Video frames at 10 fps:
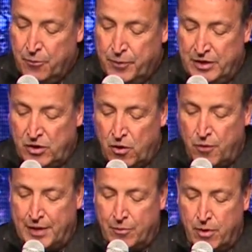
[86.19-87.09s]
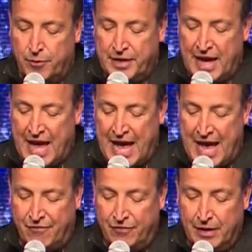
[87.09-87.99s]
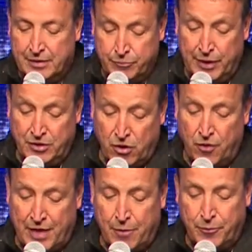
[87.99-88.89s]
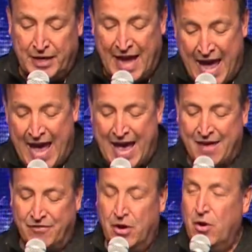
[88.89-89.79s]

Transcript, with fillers: we know that what we have, we know that we have